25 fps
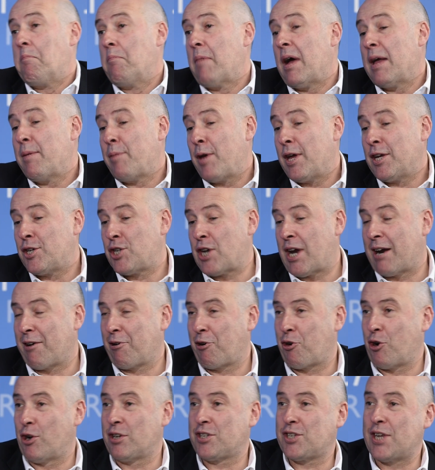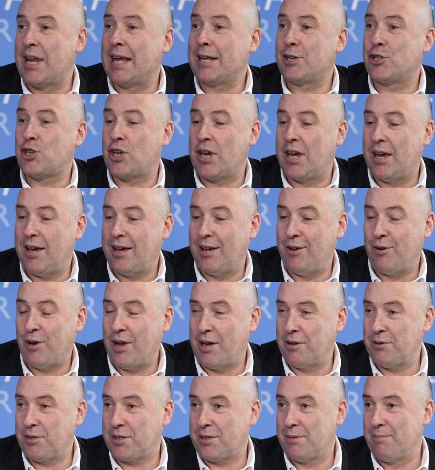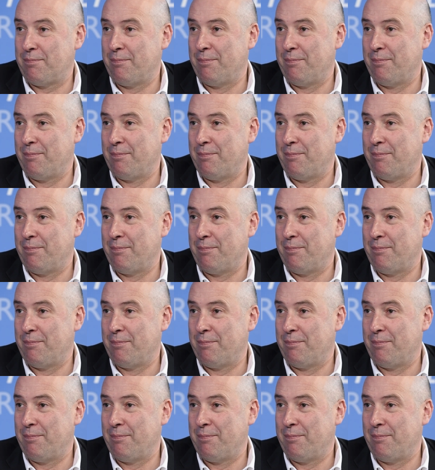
maybe at Charing Cross next year, who knows.